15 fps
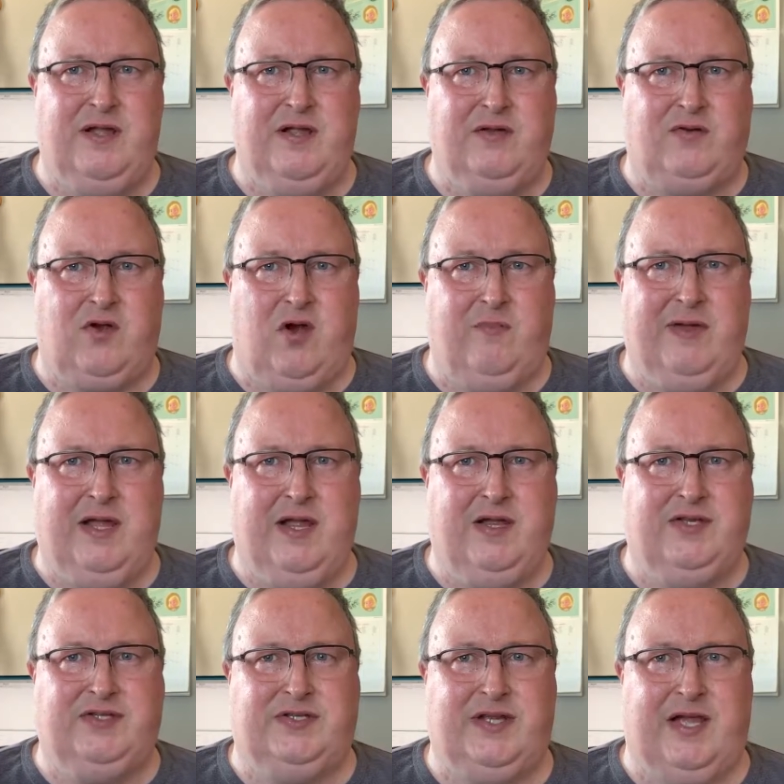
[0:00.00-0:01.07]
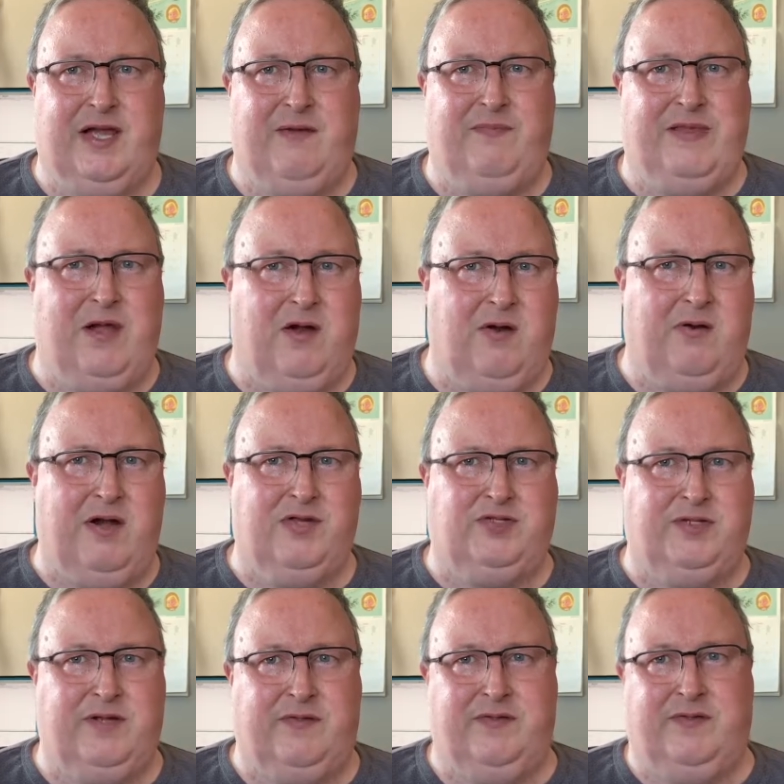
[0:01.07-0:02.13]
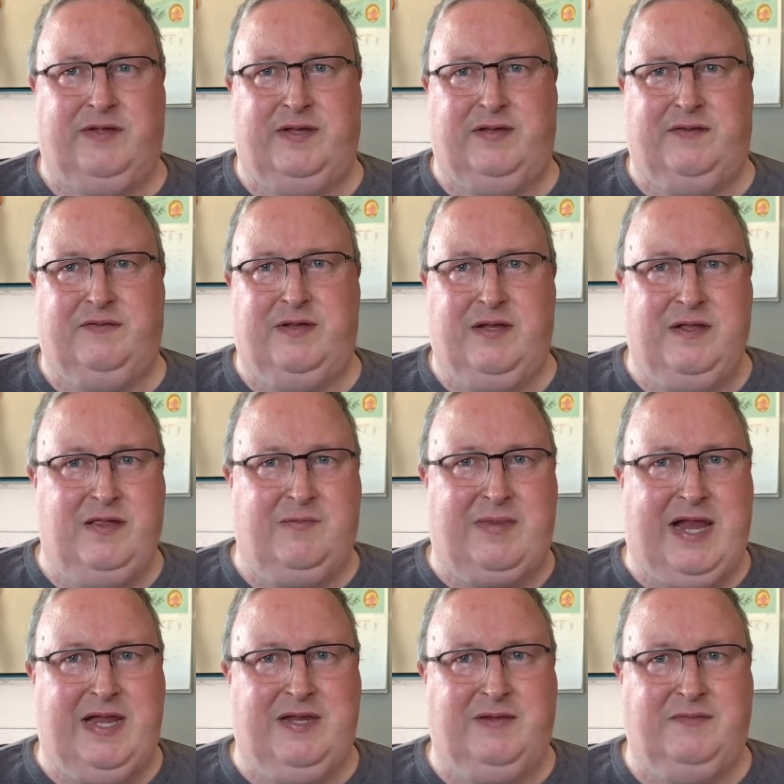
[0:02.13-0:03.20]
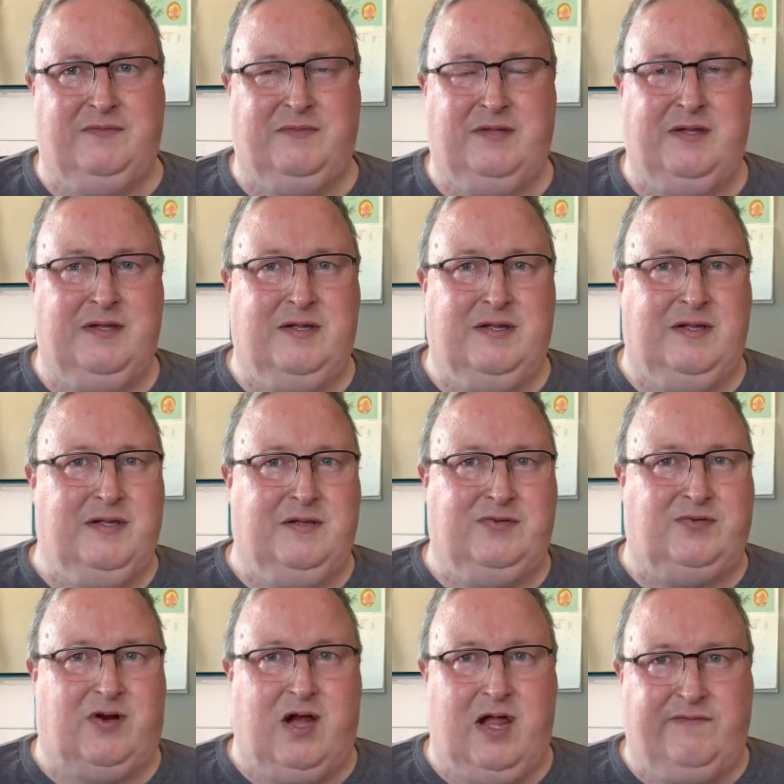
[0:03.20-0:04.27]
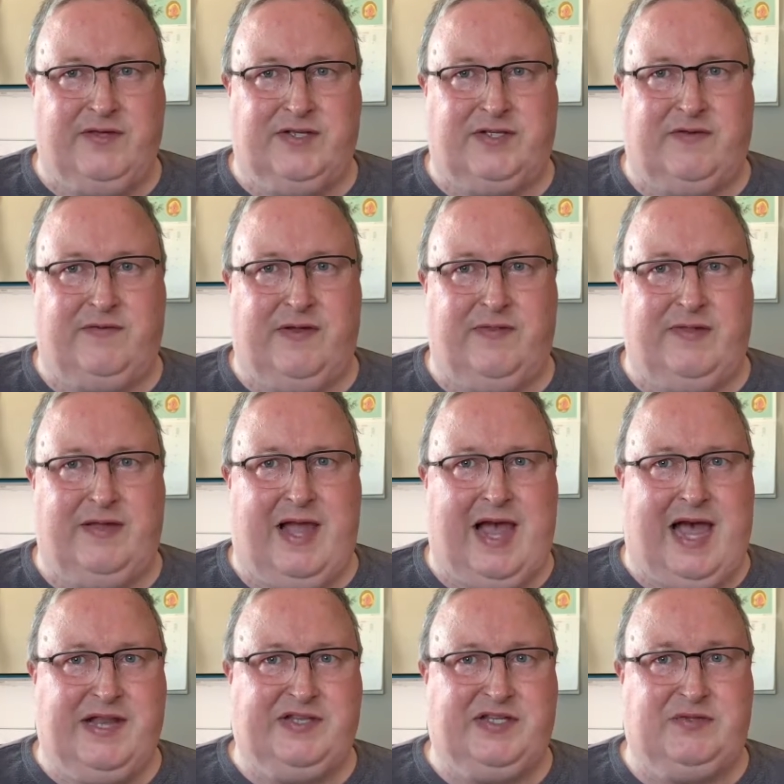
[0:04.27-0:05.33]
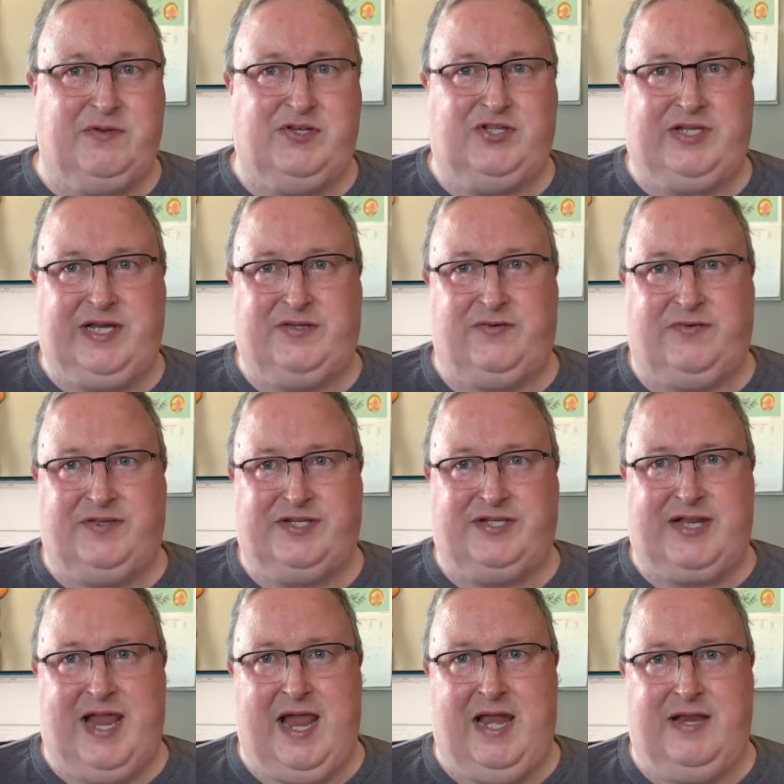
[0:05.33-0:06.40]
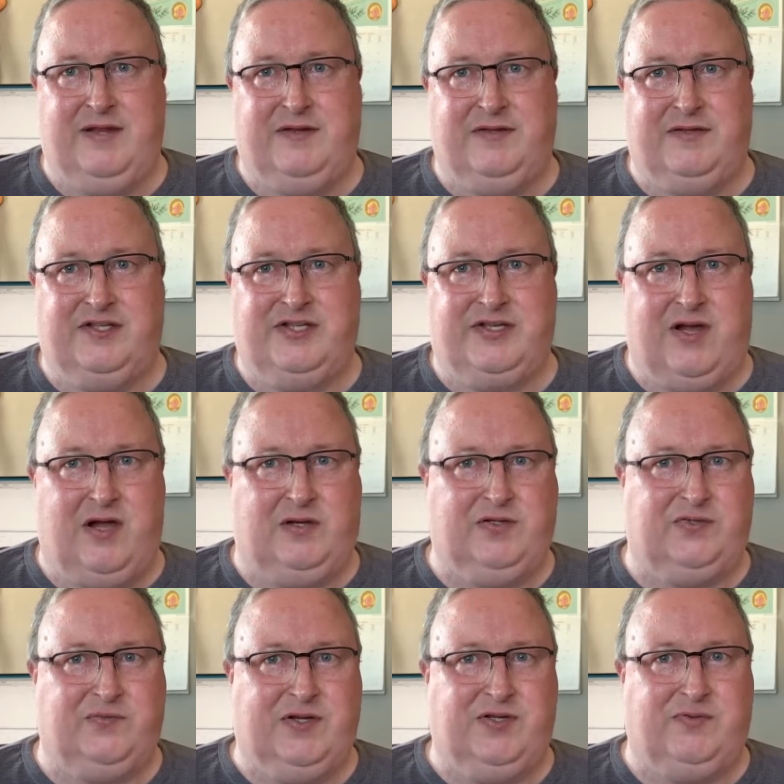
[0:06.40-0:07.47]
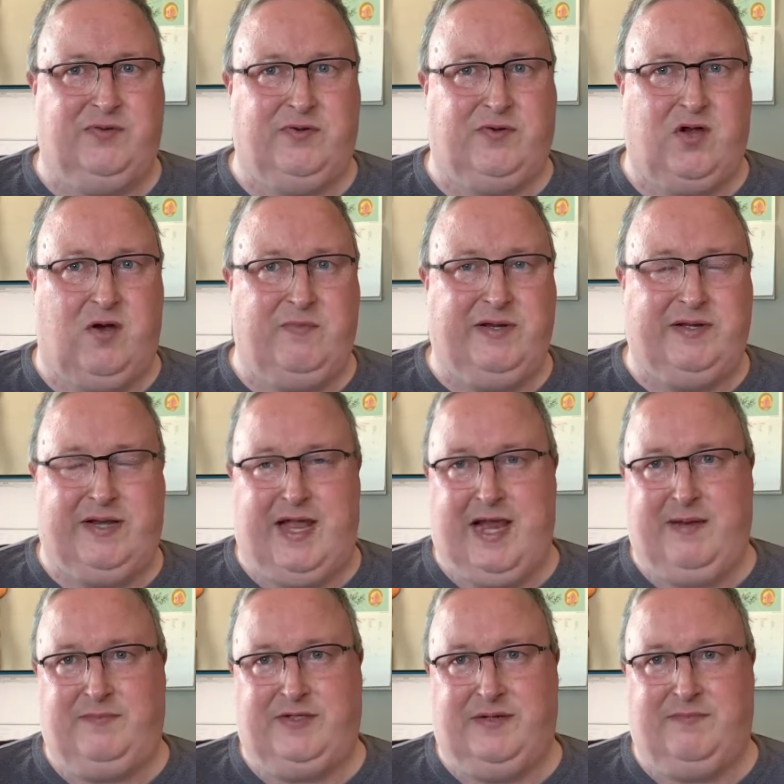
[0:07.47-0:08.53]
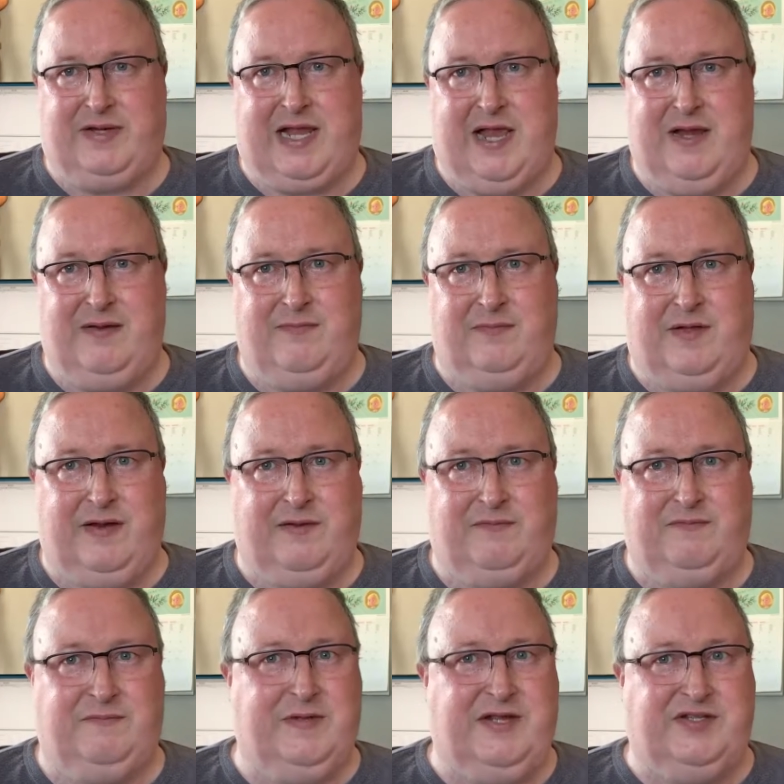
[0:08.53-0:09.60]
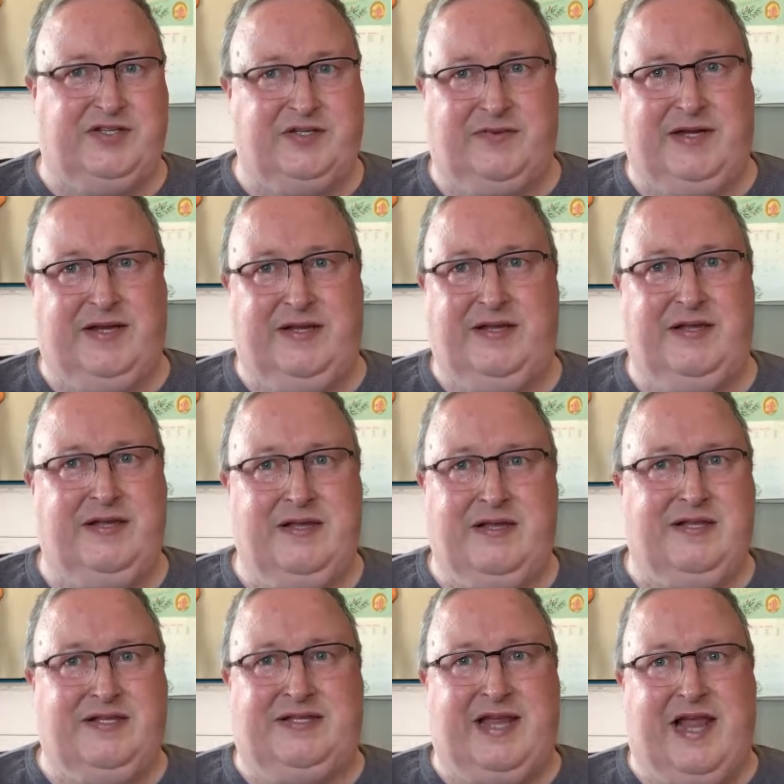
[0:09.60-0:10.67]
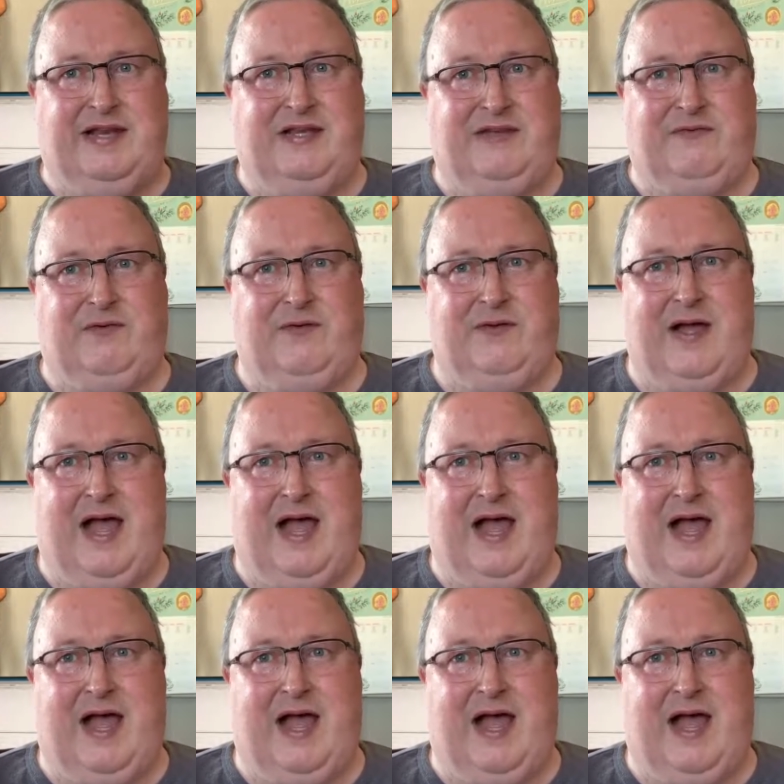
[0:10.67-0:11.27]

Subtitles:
comics, the origin, the main drivers of it, the artists which set all the standard and styles which were copied and aped and became like industry standards for